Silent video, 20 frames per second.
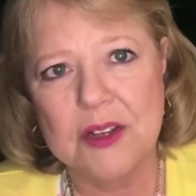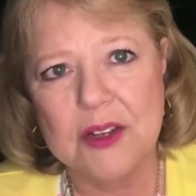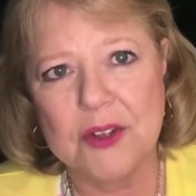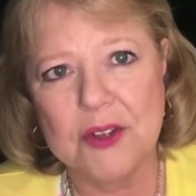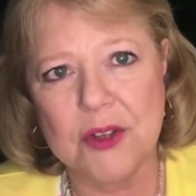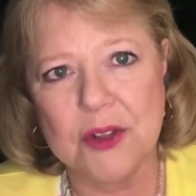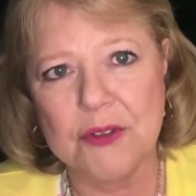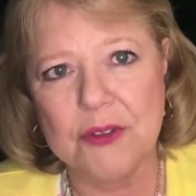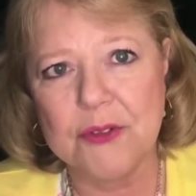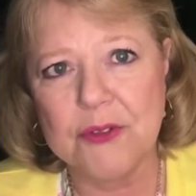
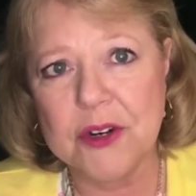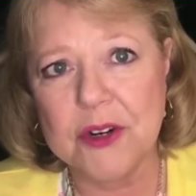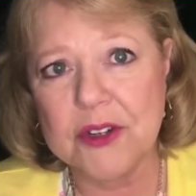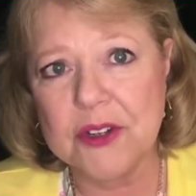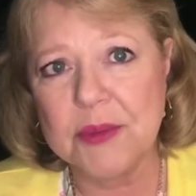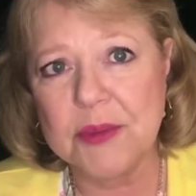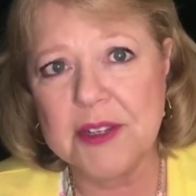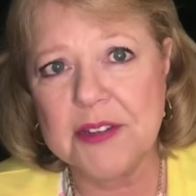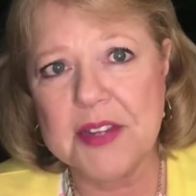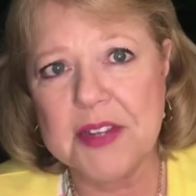So the
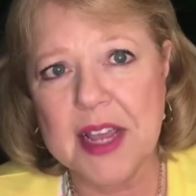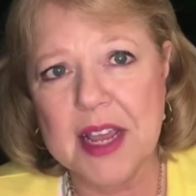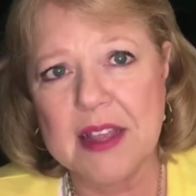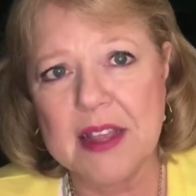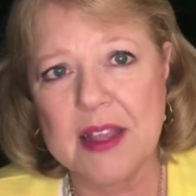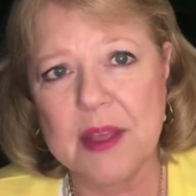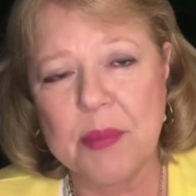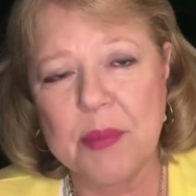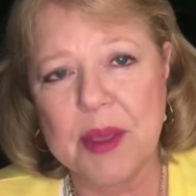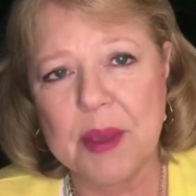first
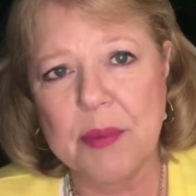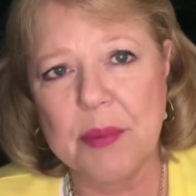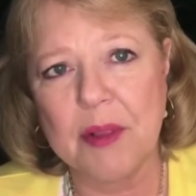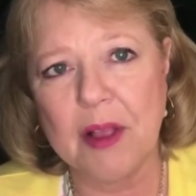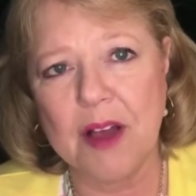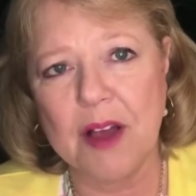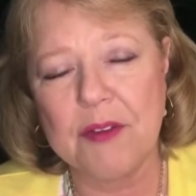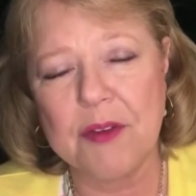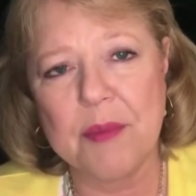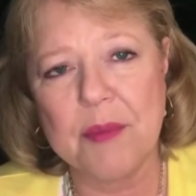mistake that people
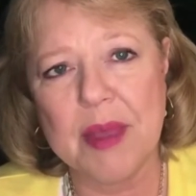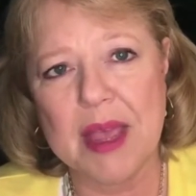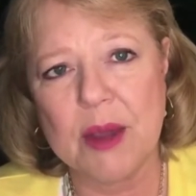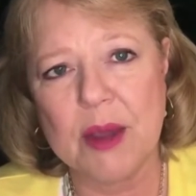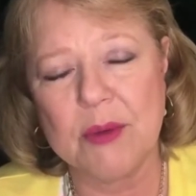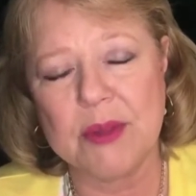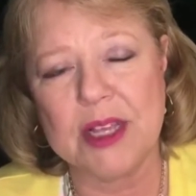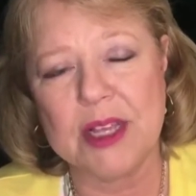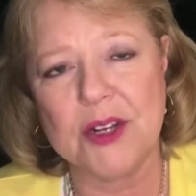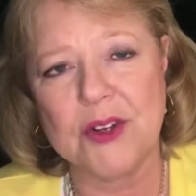often
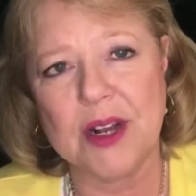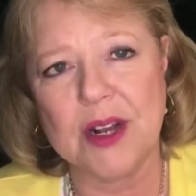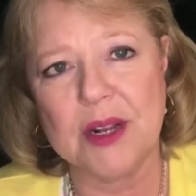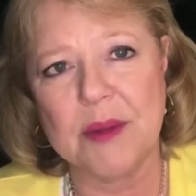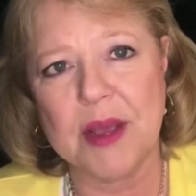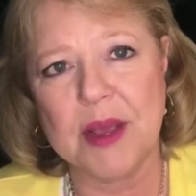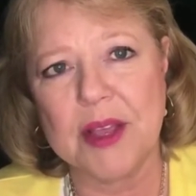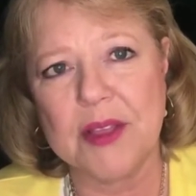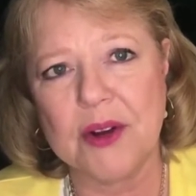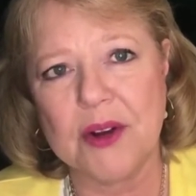make when they try to
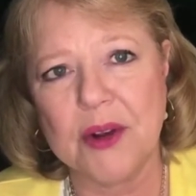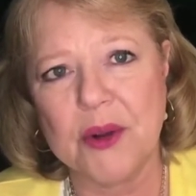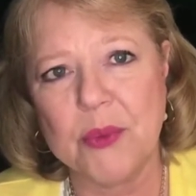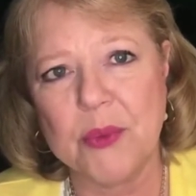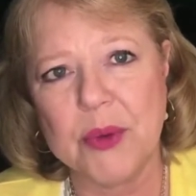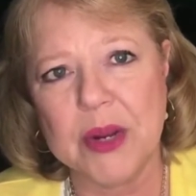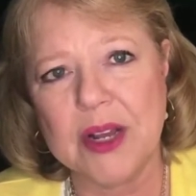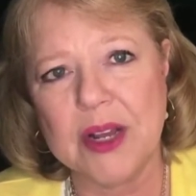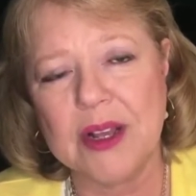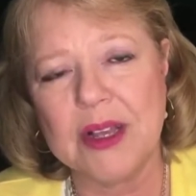make their own
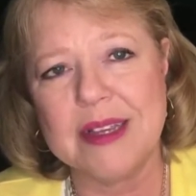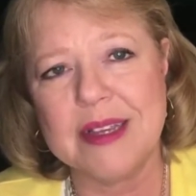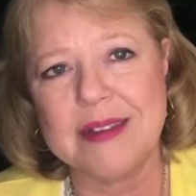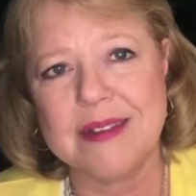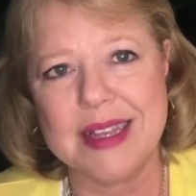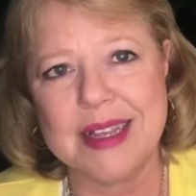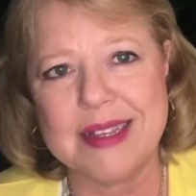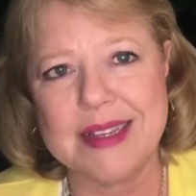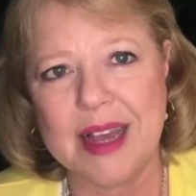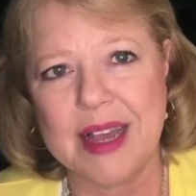will is
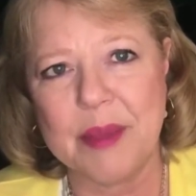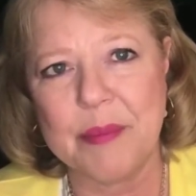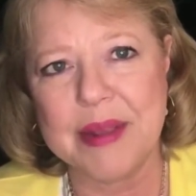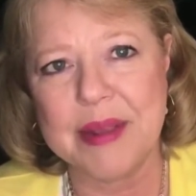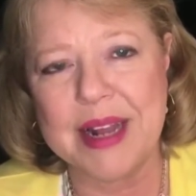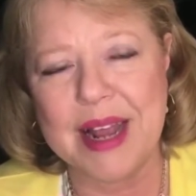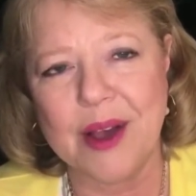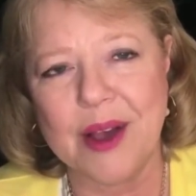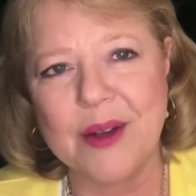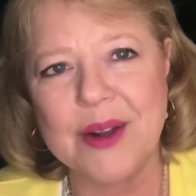they type
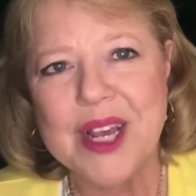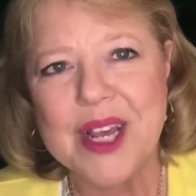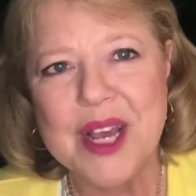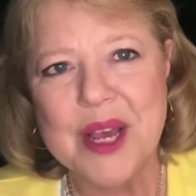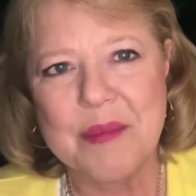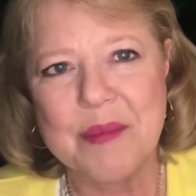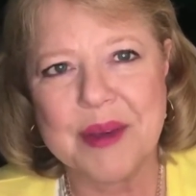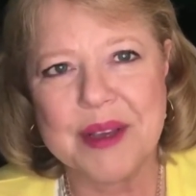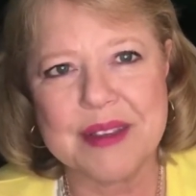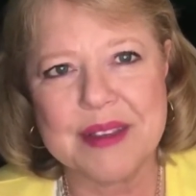it out
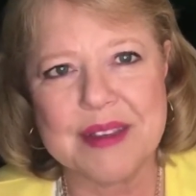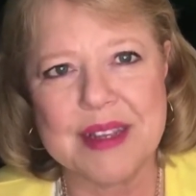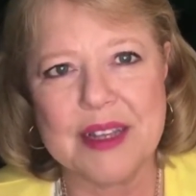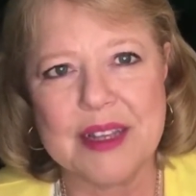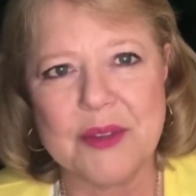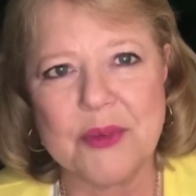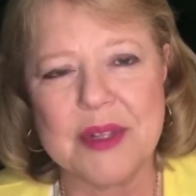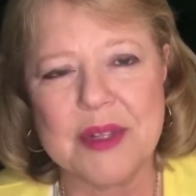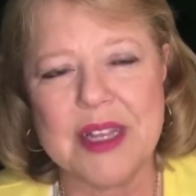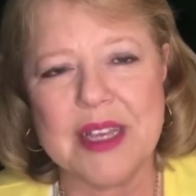because
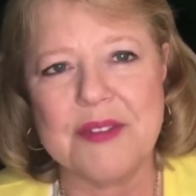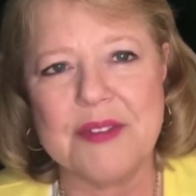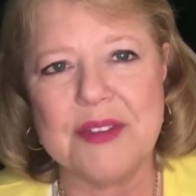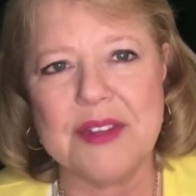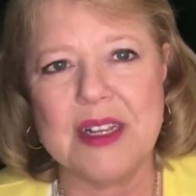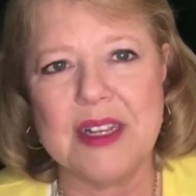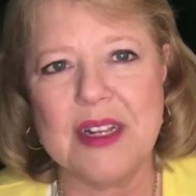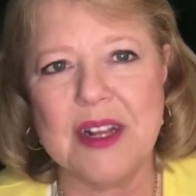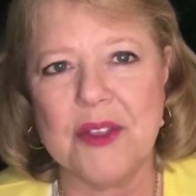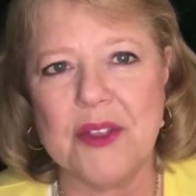that's what they've
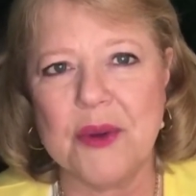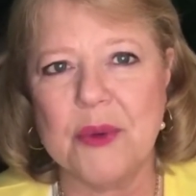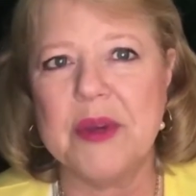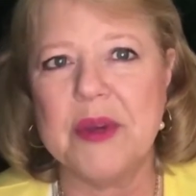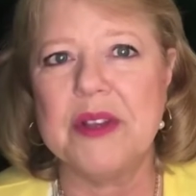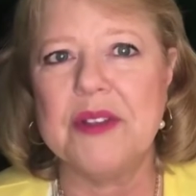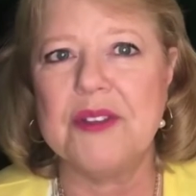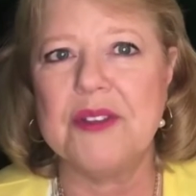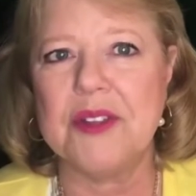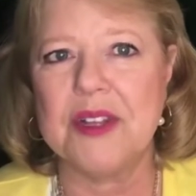seen other
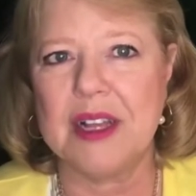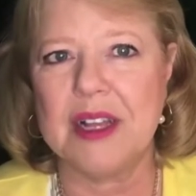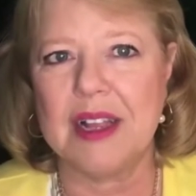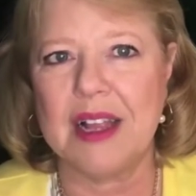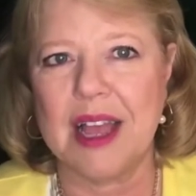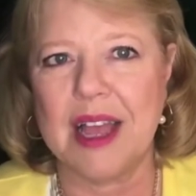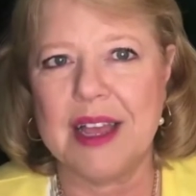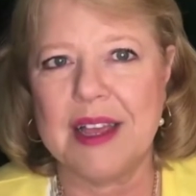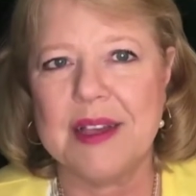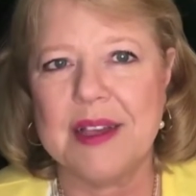wills look
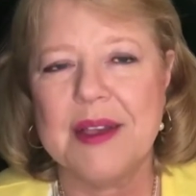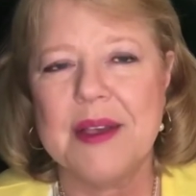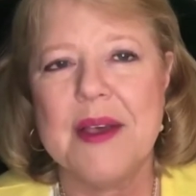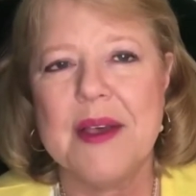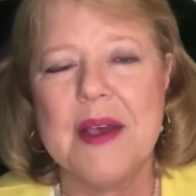like.